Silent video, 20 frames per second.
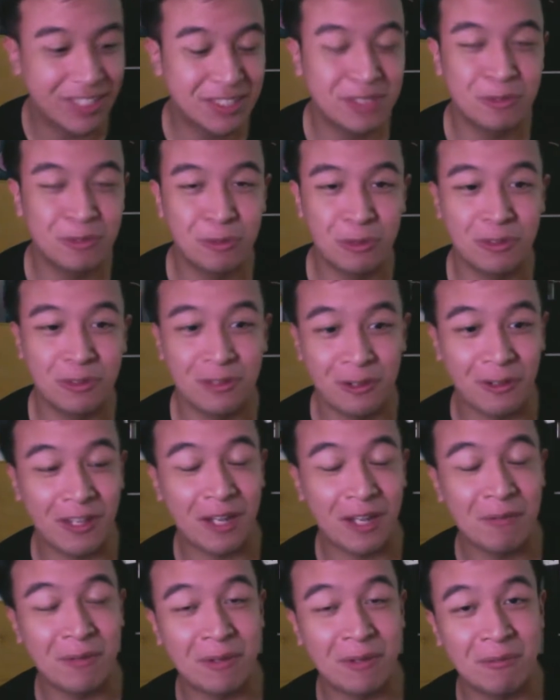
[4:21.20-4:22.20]
would look
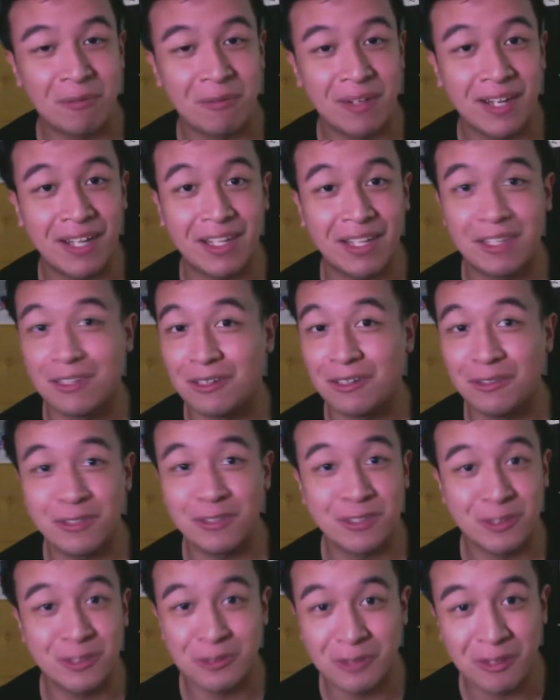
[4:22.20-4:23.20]
at me and be like, you're
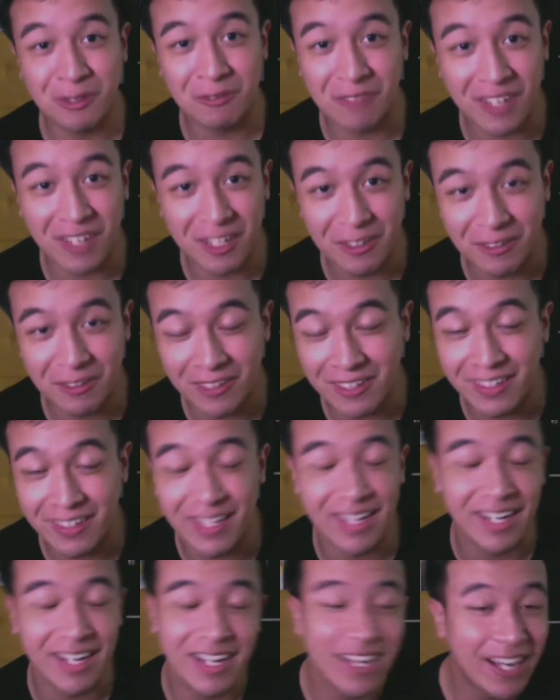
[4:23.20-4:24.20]
so dumb that you did that.
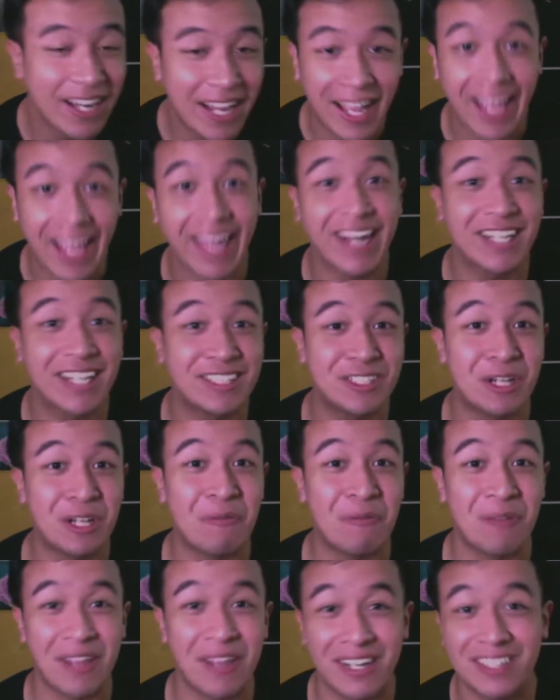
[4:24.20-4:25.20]
And it is dumb.
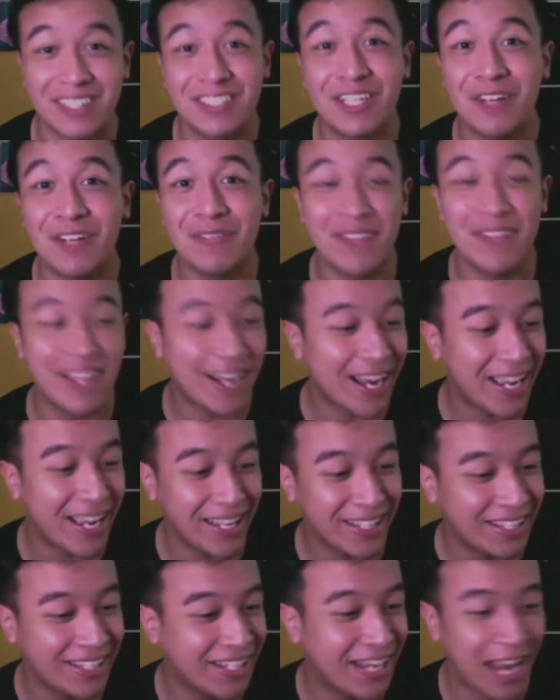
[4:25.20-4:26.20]
It is dumb that I
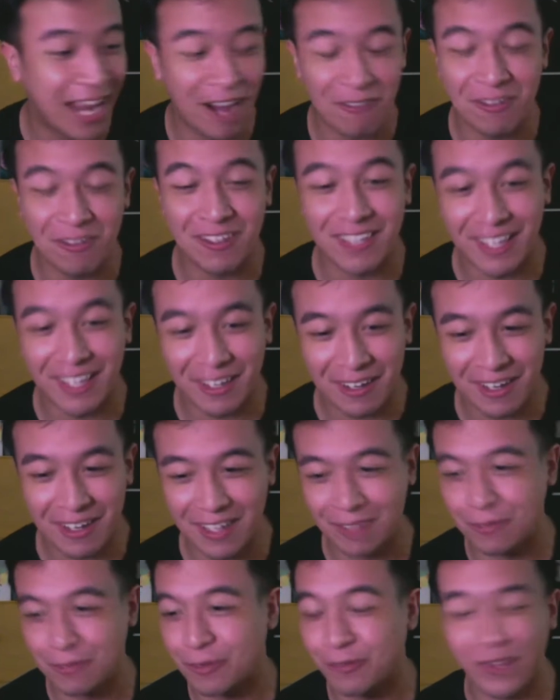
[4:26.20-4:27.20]
did everything in
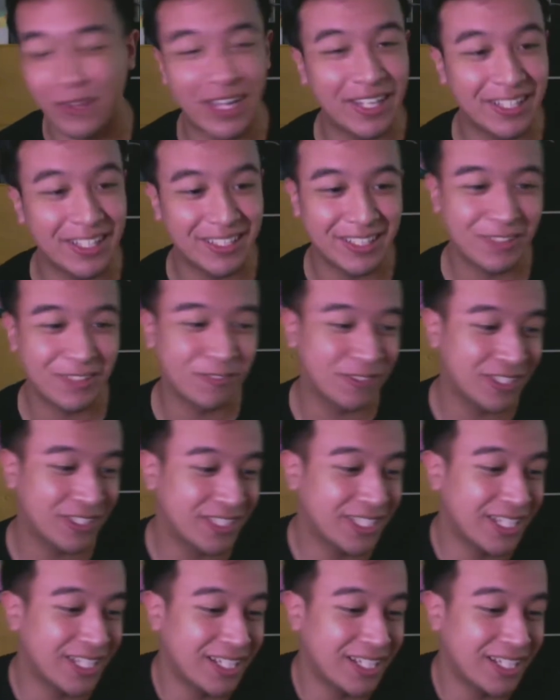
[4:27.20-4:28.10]
terms of editing for Kitani.